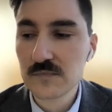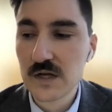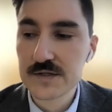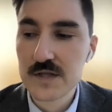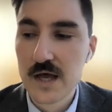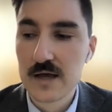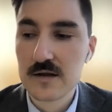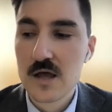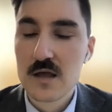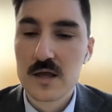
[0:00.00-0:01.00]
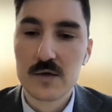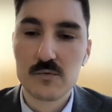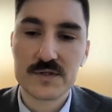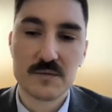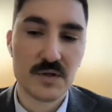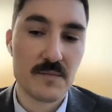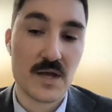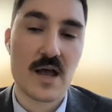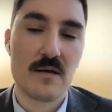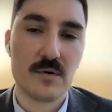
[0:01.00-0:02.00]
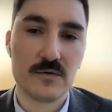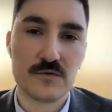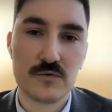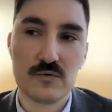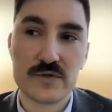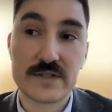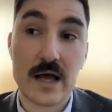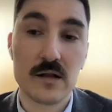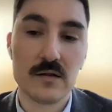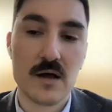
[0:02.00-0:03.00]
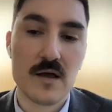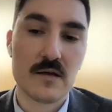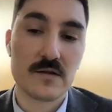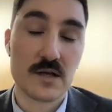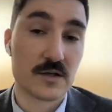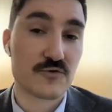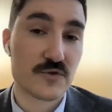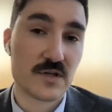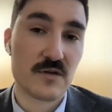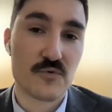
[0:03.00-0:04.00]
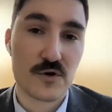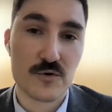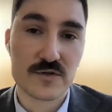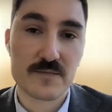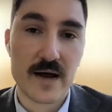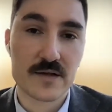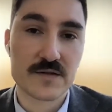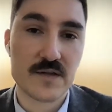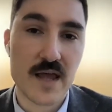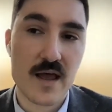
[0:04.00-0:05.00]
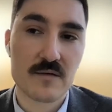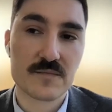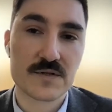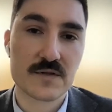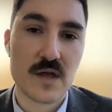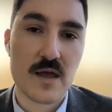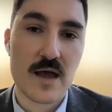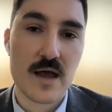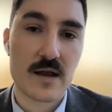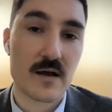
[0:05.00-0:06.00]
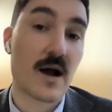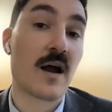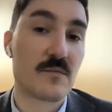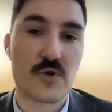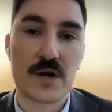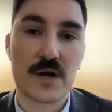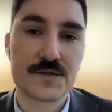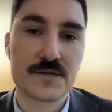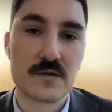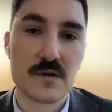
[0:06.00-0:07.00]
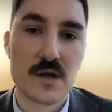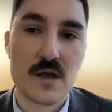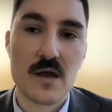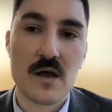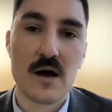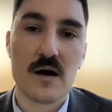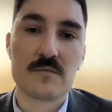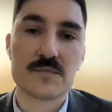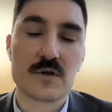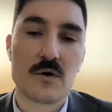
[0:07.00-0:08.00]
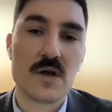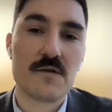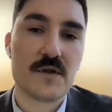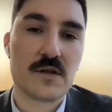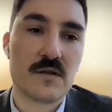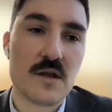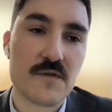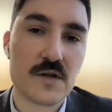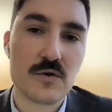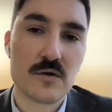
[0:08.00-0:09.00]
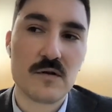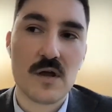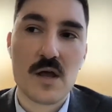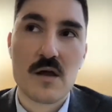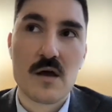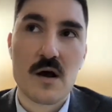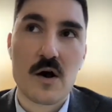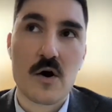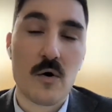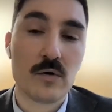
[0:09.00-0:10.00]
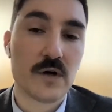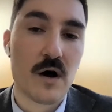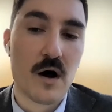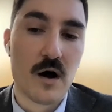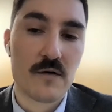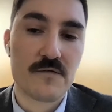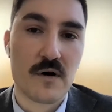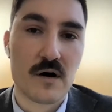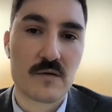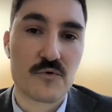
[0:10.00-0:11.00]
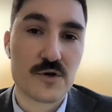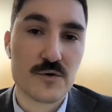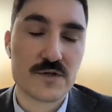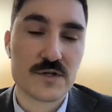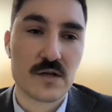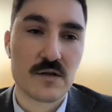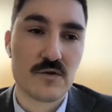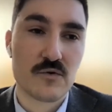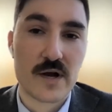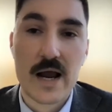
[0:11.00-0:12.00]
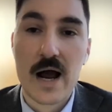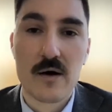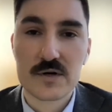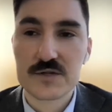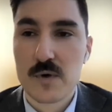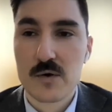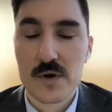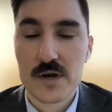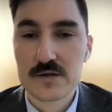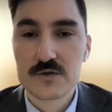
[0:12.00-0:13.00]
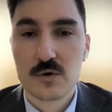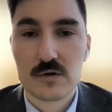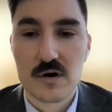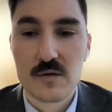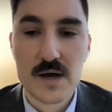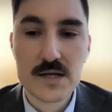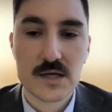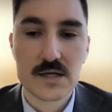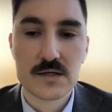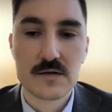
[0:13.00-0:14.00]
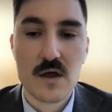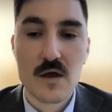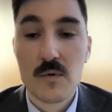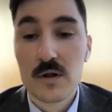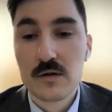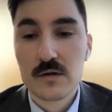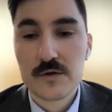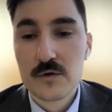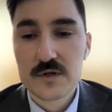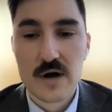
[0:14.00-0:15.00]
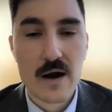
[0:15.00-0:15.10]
is that it would simply be able to sell the electricity produced by its dams at a higher price. So if it could hold off on producing during hours when wind and solar are abundant, well, those are